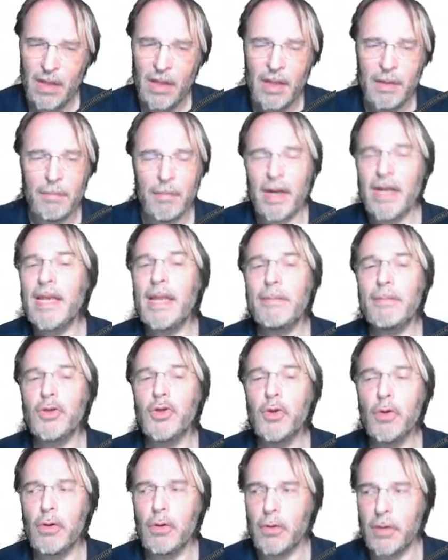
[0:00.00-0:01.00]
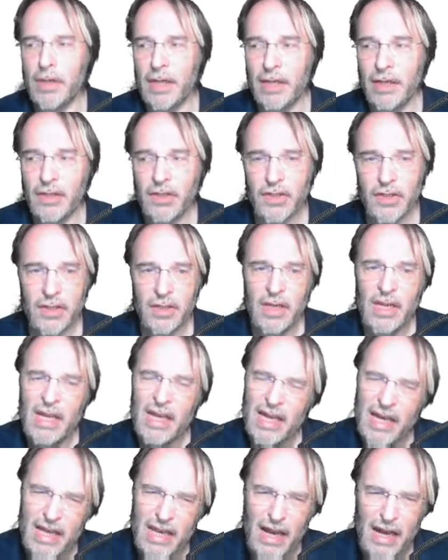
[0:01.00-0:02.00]
My name is Hugo Kornelis
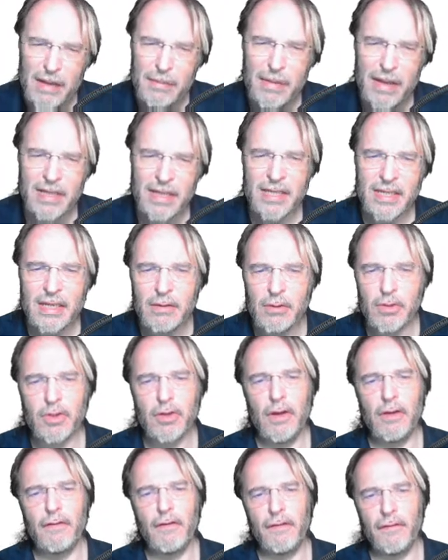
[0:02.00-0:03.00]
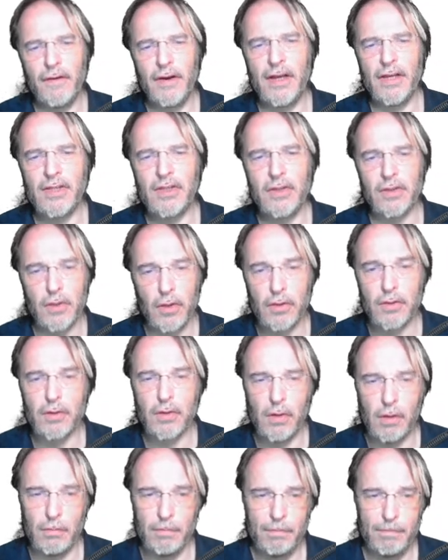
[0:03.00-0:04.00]
and I make
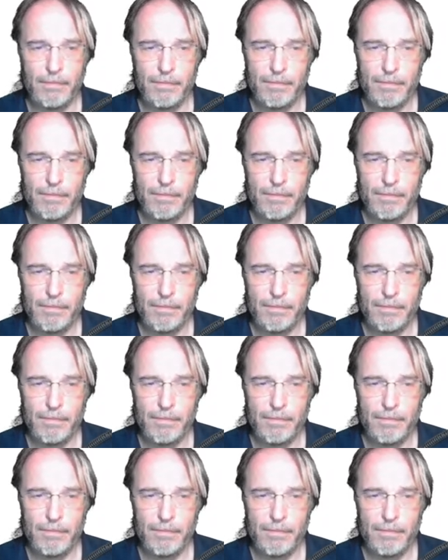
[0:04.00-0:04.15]
SQLServerFast.com.